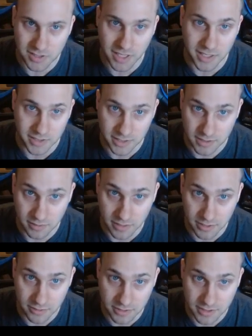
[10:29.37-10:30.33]
Like
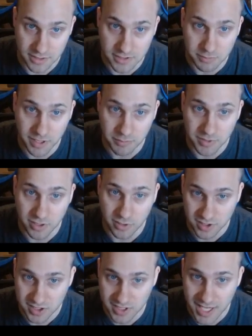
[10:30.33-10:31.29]
literally these might be the
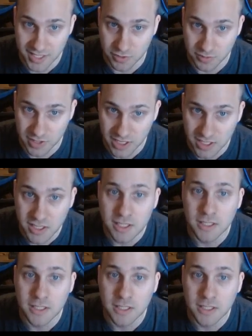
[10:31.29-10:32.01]
only stats you need.